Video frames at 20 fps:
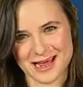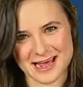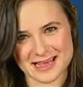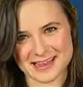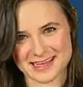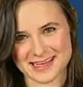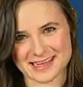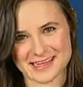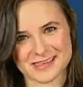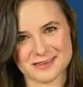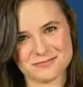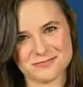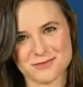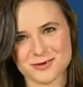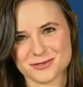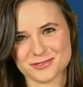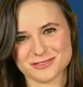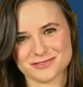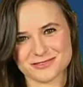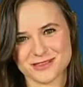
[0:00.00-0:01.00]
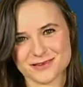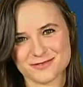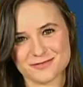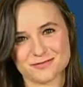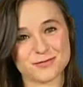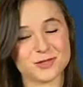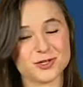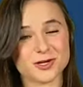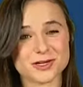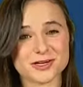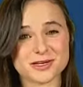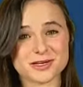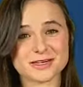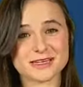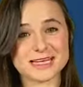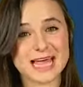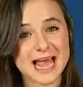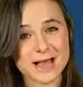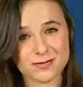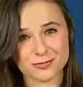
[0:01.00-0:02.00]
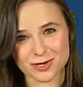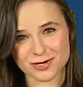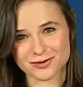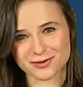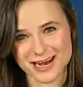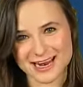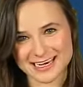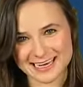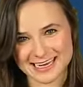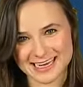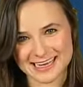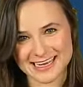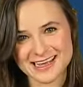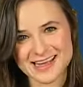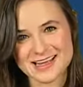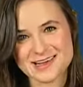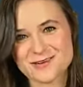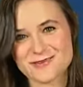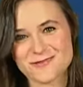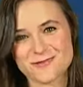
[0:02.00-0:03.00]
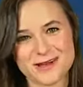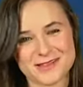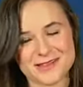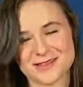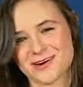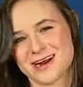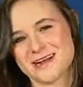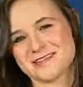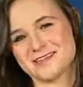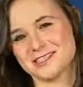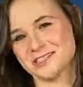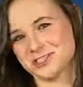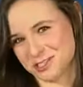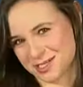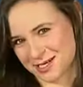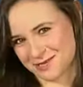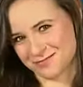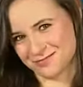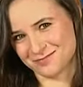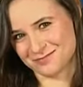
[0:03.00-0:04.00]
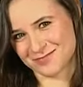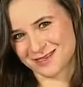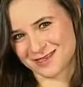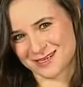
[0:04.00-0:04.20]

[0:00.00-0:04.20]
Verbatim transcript: I think most of them look camera ready when they're at the gym.